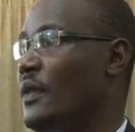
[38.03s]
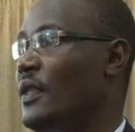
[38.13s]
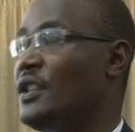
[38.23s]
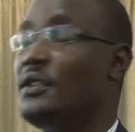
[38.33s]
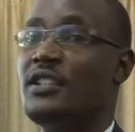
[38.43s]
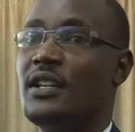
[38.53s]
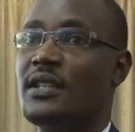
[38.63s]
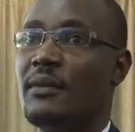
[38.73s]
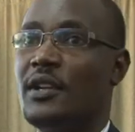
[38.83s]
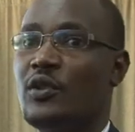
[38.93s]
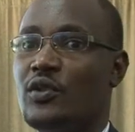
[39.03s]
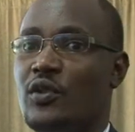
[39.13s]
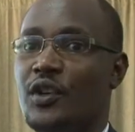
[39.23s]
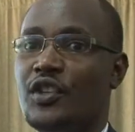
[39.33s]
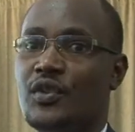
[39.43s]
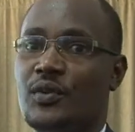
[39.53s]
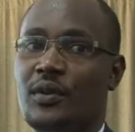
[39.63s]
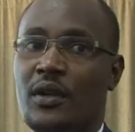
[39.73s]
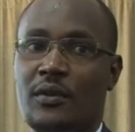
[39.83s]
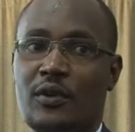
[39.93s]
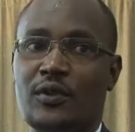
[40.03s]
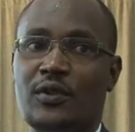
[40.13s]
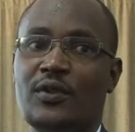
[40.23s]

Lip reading: The details I may not go into, because